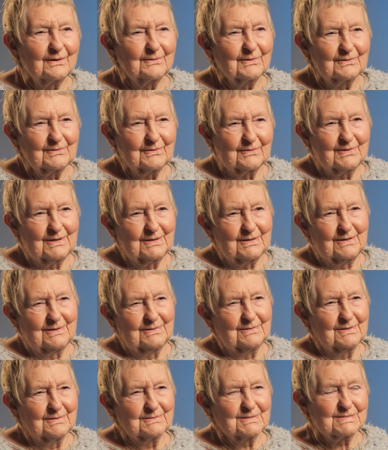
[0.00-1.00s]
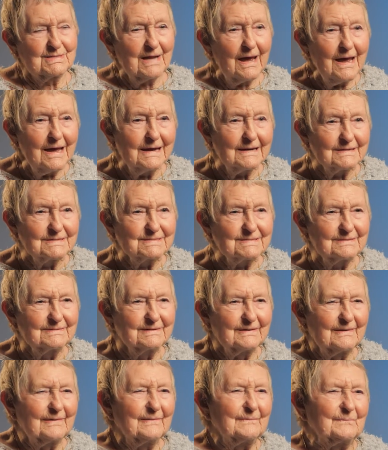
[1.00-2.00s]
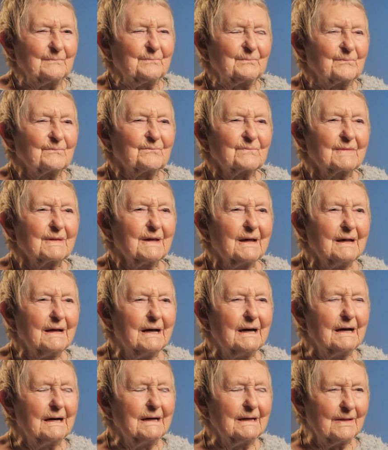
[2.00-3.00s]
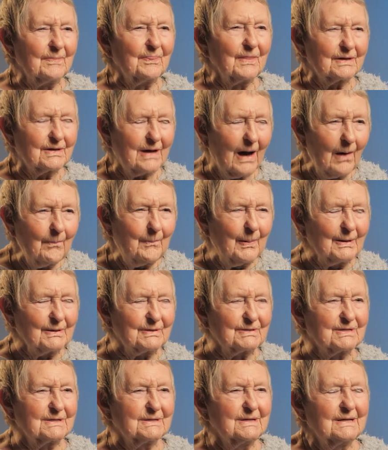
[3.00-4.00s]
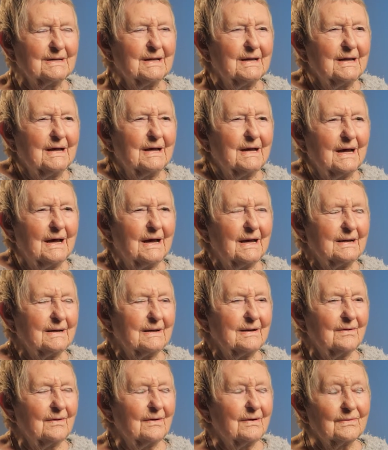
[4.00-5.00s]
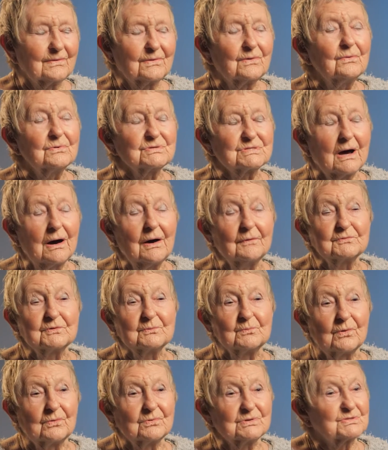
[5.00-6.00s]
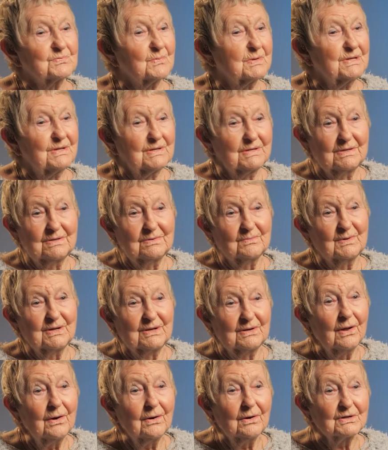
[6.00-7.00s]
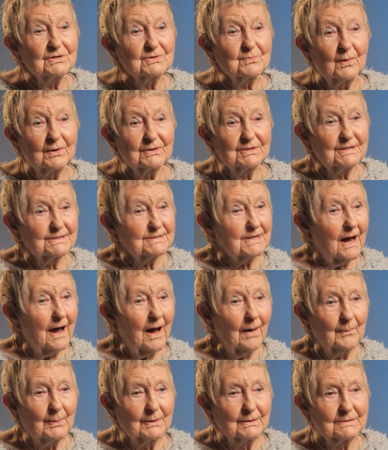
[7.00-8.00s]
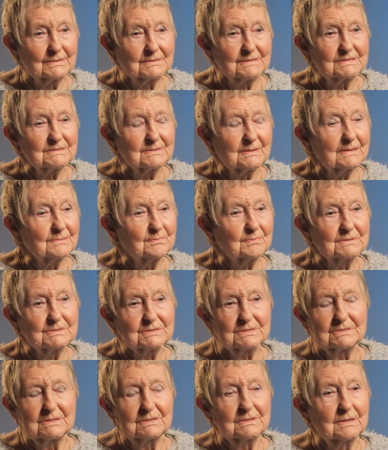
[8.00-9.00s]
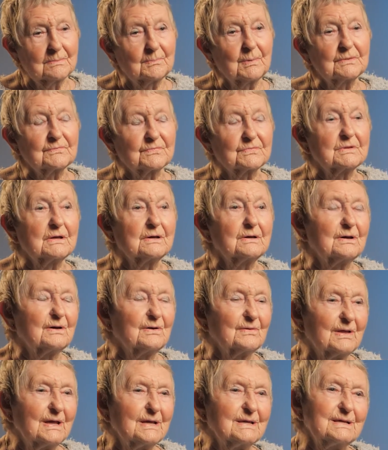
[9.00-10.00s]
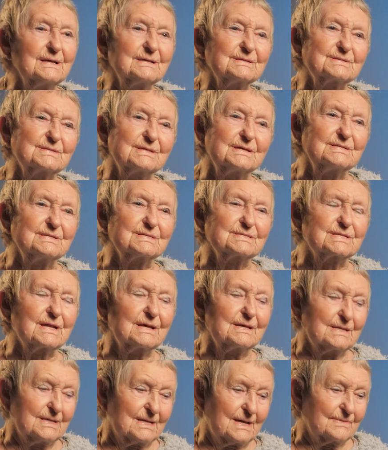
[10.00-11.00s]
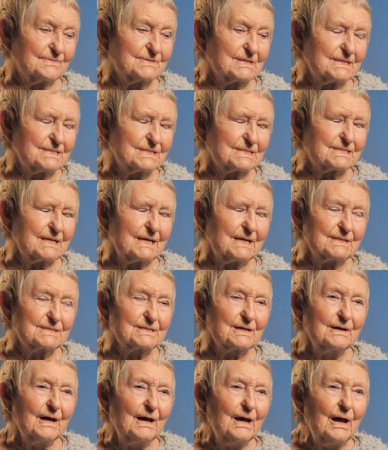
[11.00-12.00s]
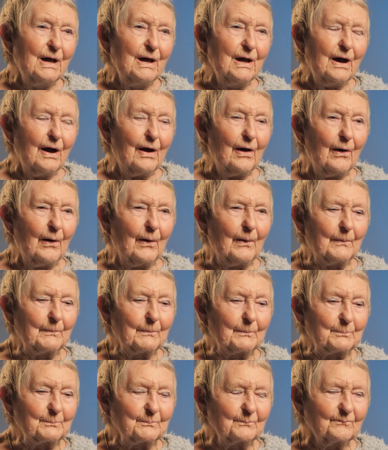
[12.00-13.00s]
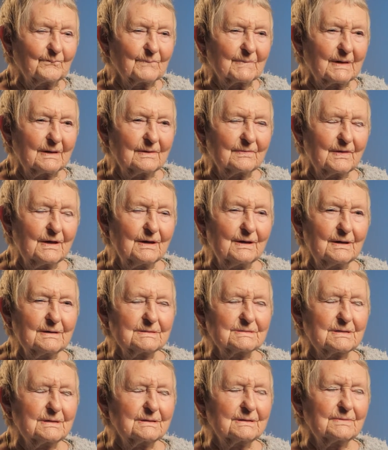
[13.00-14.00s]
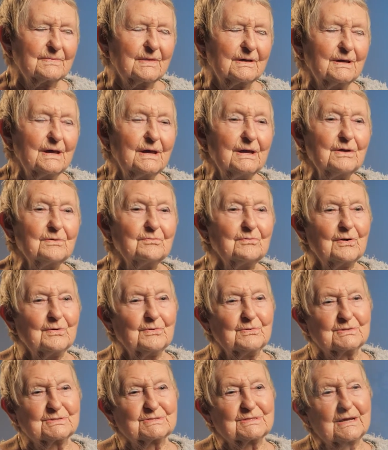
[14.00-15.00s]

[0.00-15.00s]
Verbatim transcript: under the stairs uh, in the cupboard. And, and of course, afterwards, we, we learned what had happened. It was but the, uh, as, they sta- as they said, um, the, the heroes